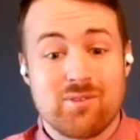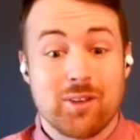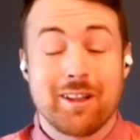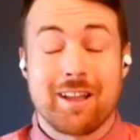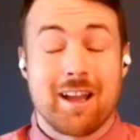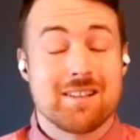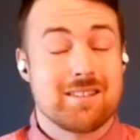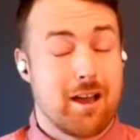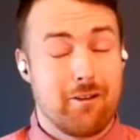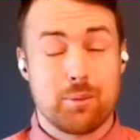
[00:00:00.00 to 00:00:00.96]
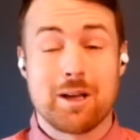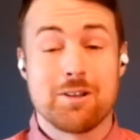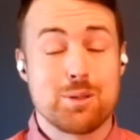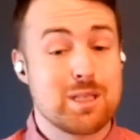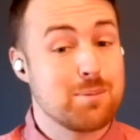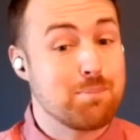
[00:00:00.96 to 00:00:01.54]
filling us up,
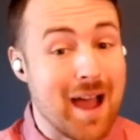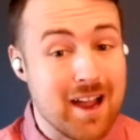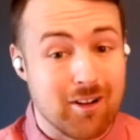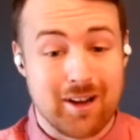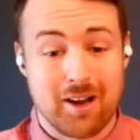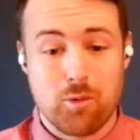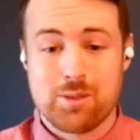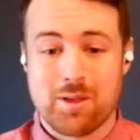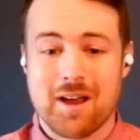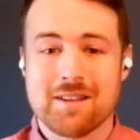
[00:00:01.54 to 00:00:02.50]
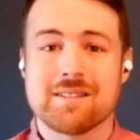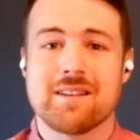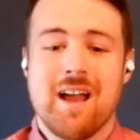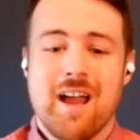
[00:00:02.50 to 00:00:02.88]
conspiring with us.